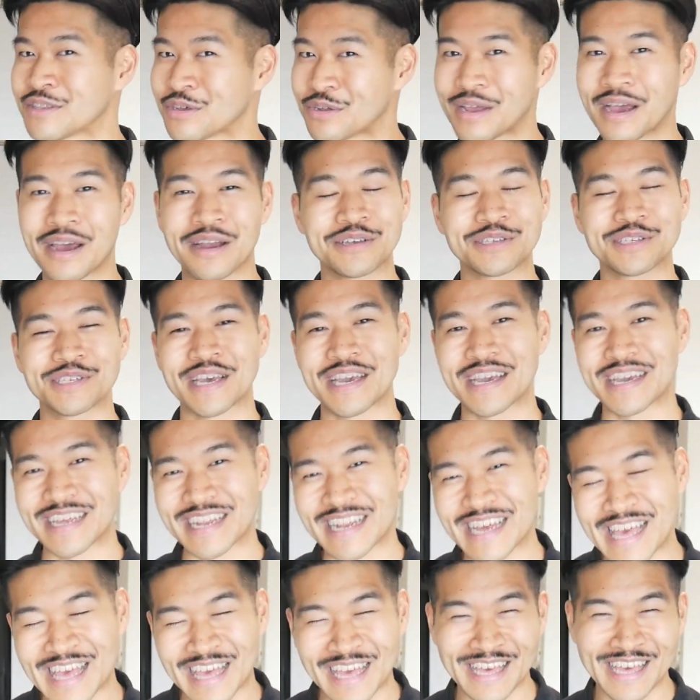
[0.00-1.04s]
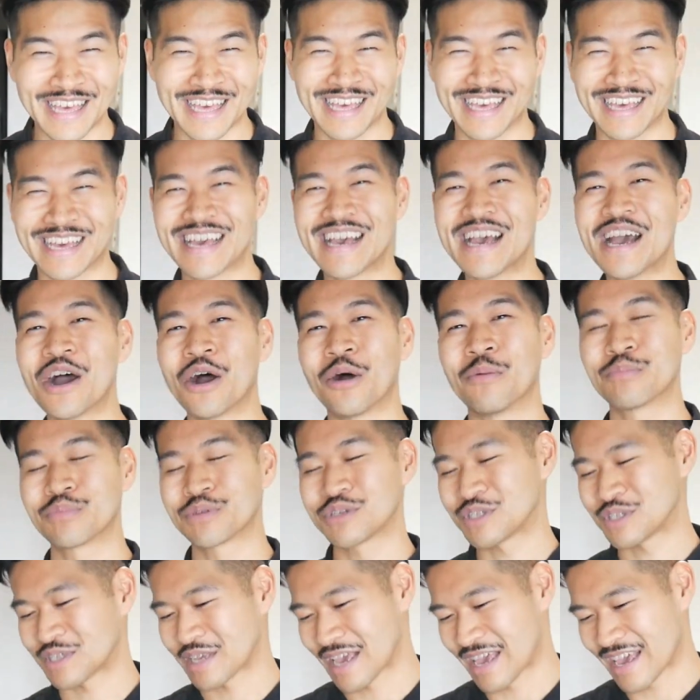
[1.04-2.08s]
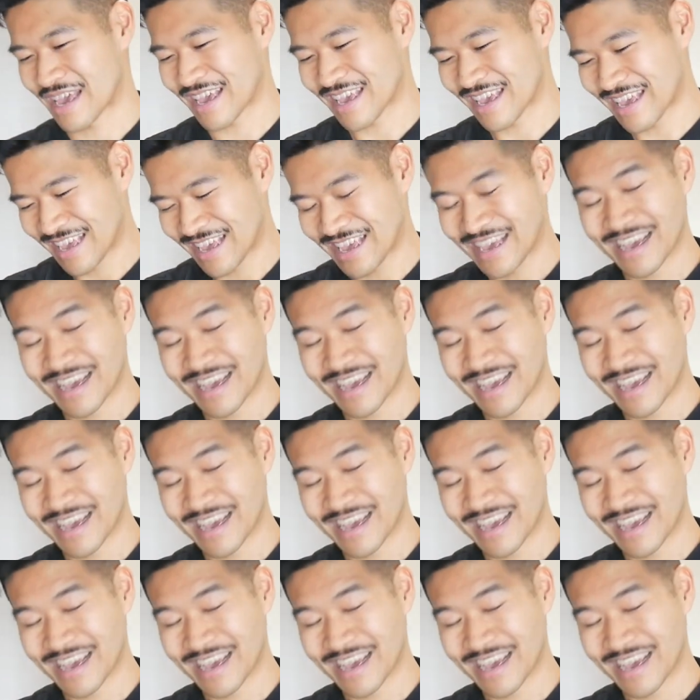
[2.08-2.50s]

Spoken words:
don't know how to say it, Homme Plisse,